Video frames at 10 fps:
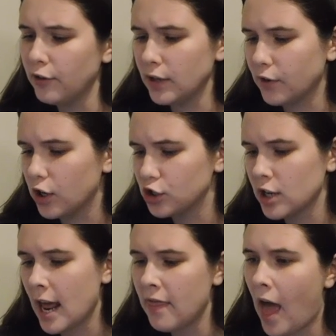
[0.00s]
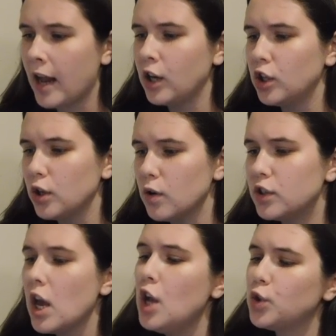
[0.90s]
every version, and that
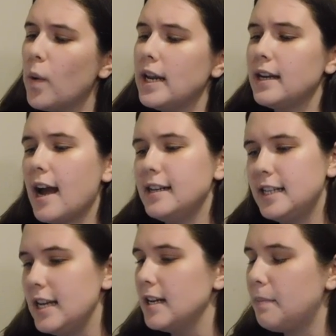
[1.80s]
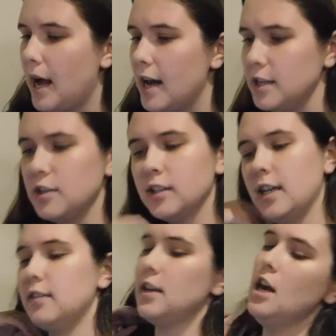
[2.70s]
includes 2019 Patty
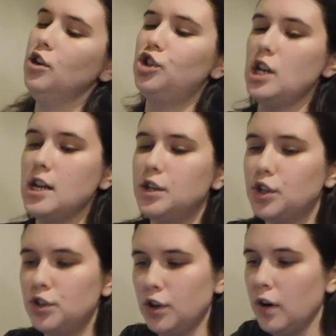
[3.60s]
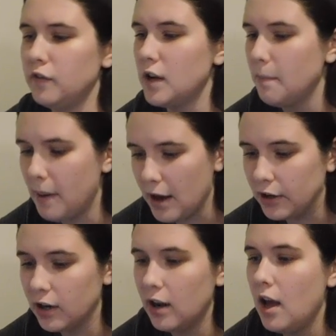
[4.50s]
Uris. She deserved
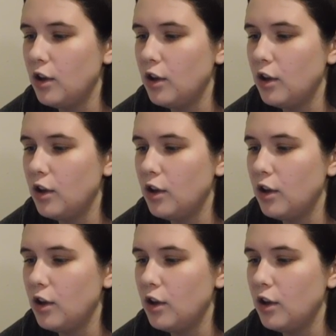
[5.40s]
better.